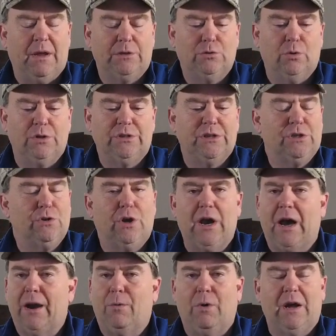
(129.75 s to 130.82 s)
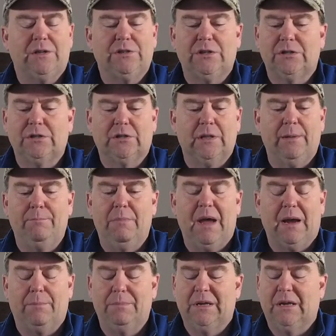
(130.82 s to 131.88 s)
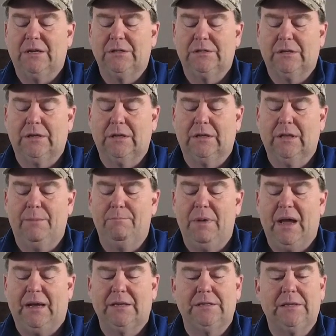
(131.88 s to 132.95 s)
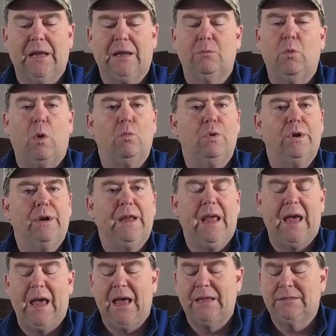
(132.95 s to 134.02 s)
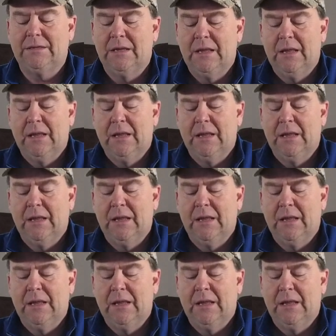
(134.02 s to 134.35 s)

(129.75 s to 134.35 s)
My source says, You have got to watch this Glenn Beck because Glenn Beck is taking what Rudy has